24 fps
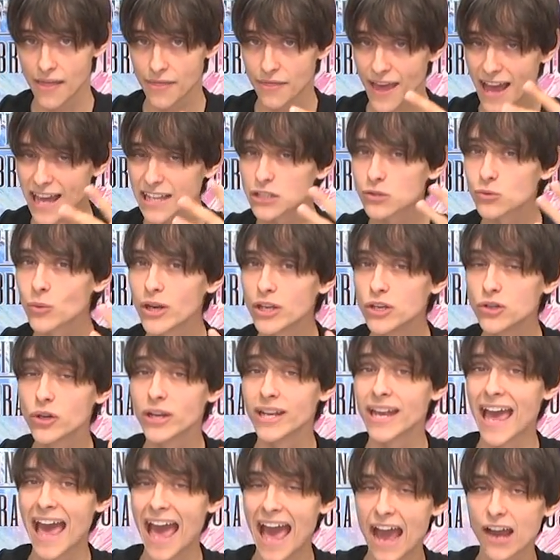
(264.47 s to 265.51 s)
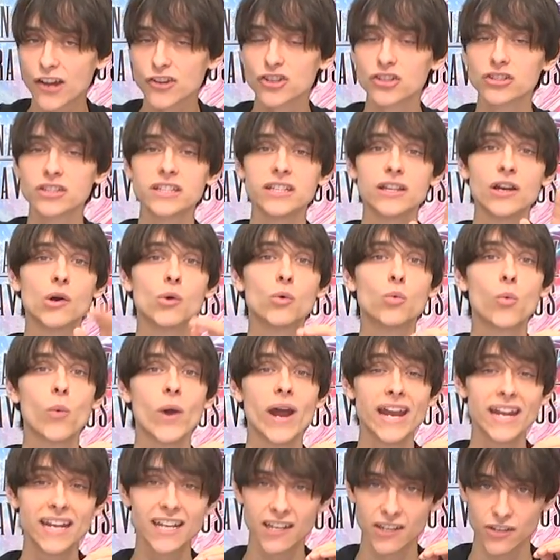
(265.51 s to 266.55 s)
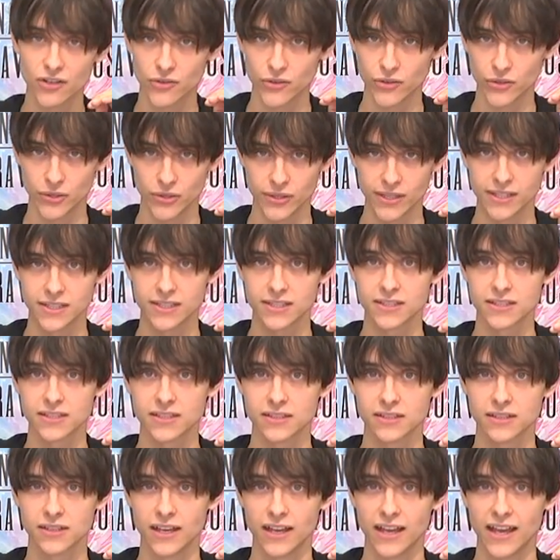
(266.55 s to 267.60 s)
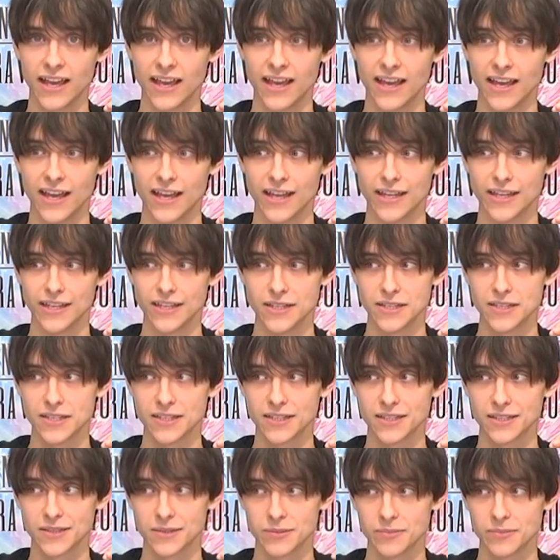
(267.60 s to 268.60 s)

that's when you can actually awaken your units and